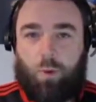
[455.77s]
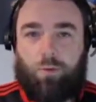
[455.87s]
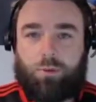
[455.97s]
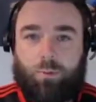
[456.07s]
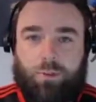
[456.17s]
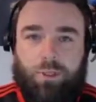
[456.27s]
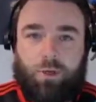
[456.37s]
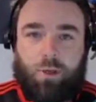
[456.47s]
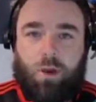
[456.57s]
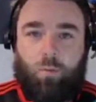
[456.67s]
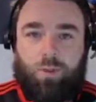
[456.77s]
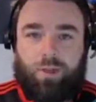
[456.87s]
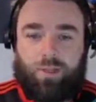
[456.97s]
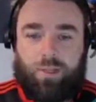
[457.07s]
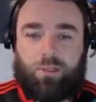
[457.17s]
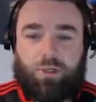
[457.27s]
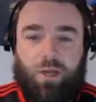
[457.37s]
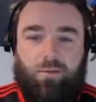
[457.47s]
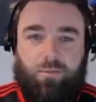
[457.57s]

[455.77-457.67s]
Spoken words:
Windows ones here, come with a D drive,